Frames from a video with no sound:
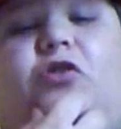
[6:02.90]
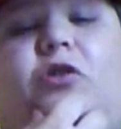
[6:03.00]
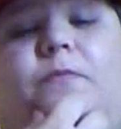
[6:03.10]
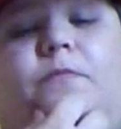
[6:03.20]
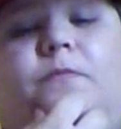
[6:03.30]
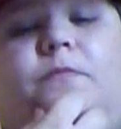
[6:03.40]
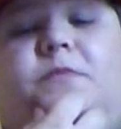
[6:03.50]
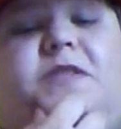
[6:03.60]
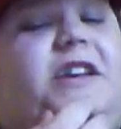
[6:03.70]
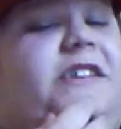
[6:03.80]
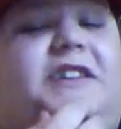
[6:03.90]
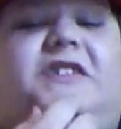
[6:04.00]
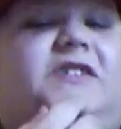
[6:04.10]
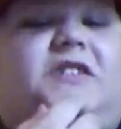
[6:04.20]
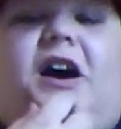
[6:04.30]
term. This
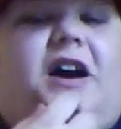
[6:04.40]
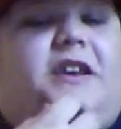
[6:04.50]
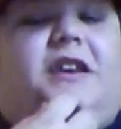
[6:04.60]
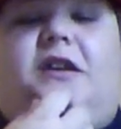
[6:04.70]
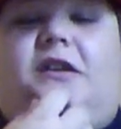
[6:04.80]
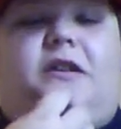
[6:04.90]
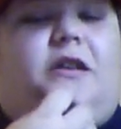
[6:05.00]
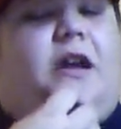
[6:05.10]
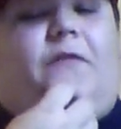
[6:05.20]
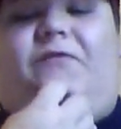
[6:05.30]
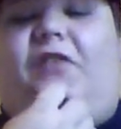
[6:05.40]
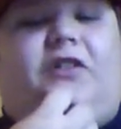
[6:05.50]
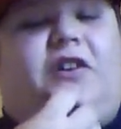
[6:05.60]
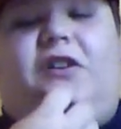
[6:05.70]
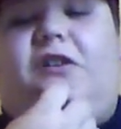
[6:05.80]
is not a
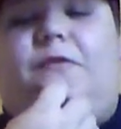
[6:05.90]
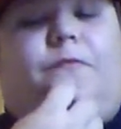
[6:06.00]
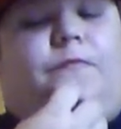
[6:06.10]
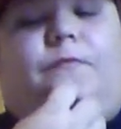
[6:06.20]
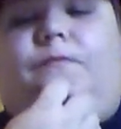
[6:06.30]
fucking